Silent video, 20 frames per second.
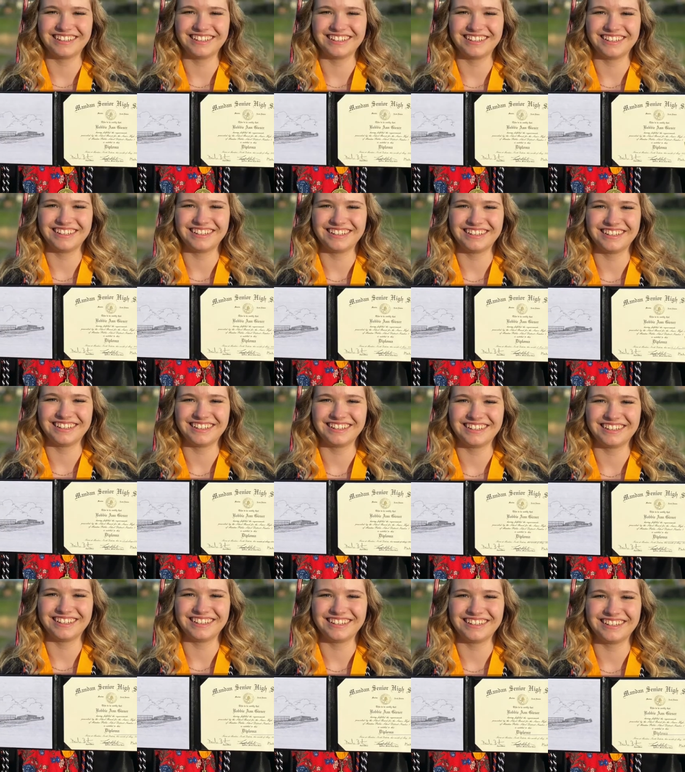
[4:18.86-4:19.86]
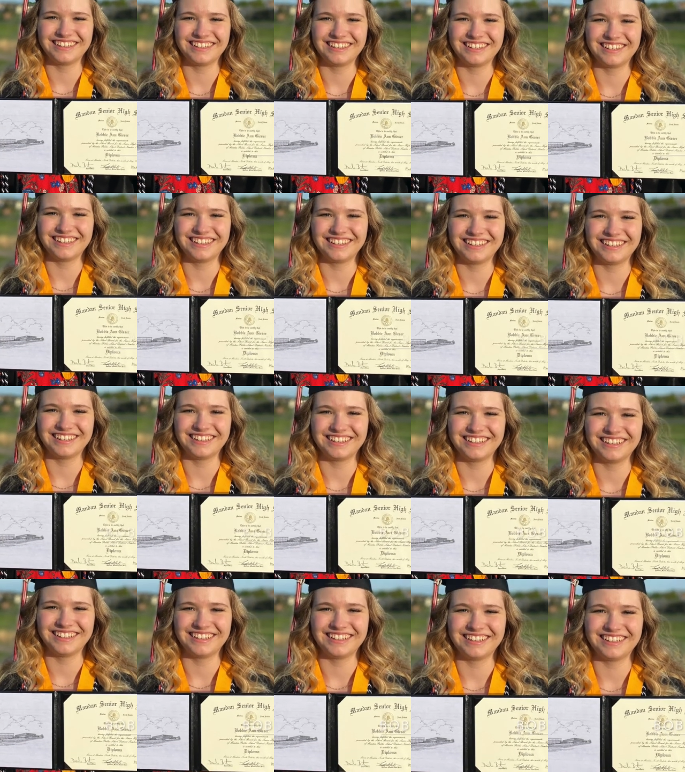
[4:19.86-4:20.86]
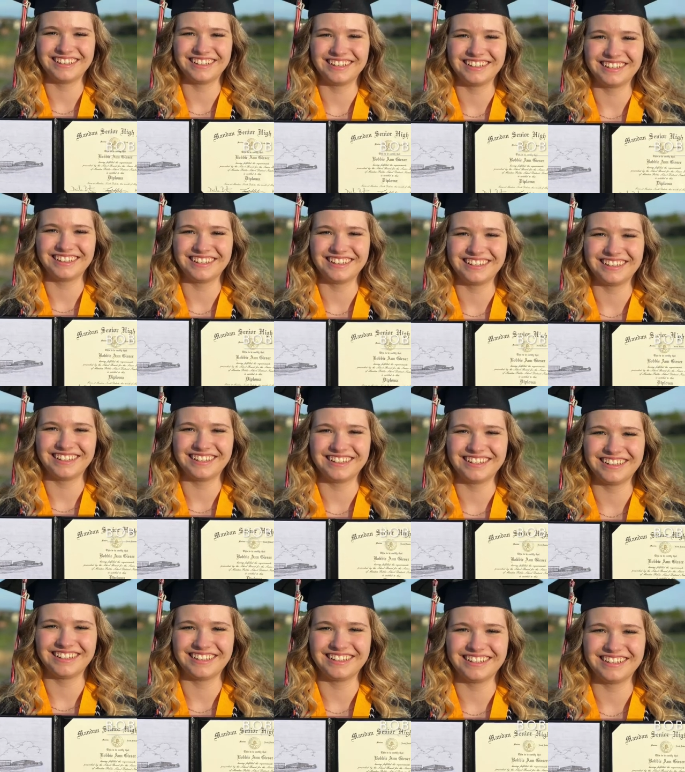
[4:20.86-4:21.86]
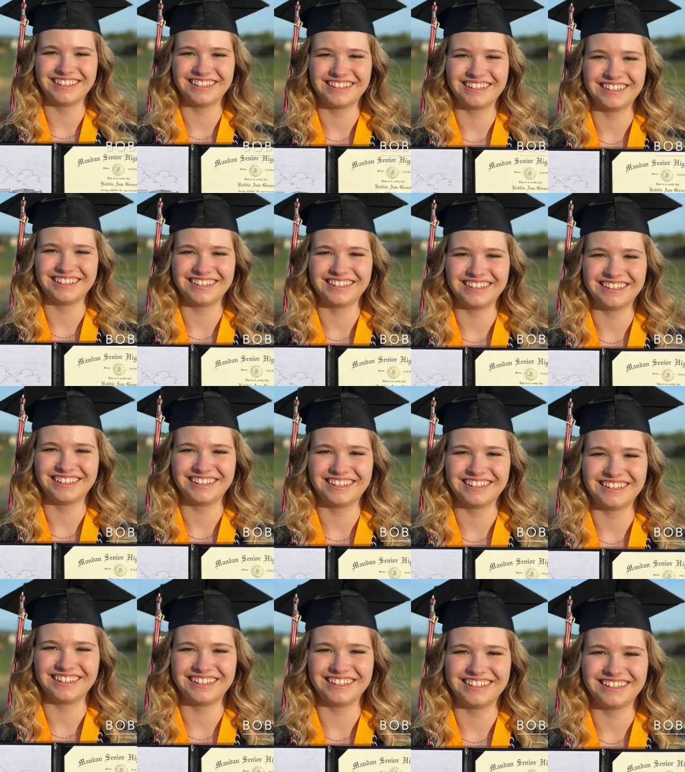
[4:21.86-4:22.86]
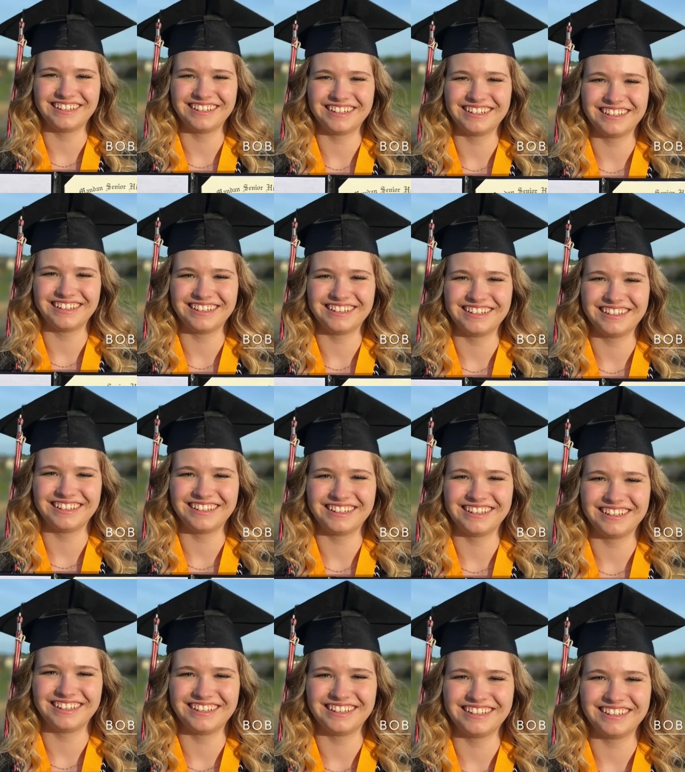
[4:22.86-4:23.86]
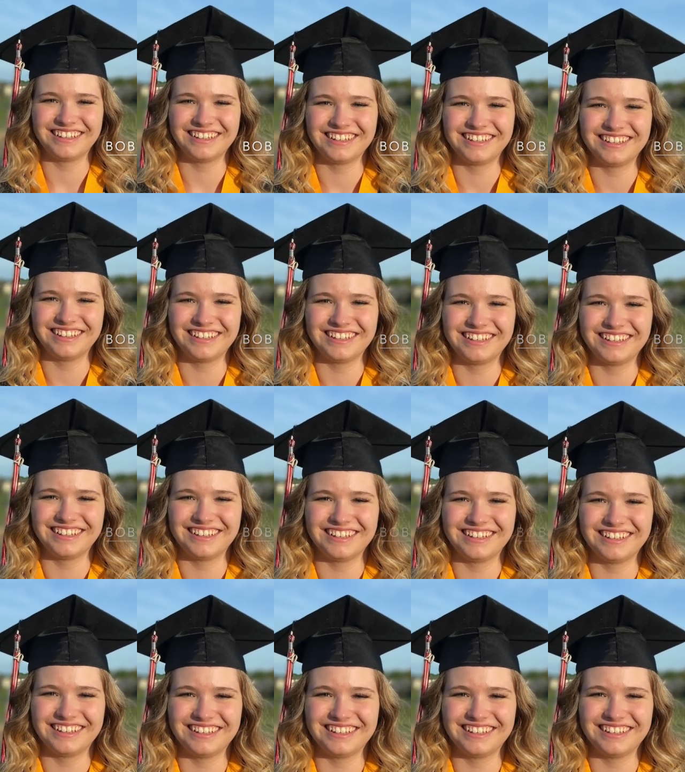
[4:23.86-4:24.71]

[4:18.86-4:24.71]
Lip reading: No one is speaking in this clip.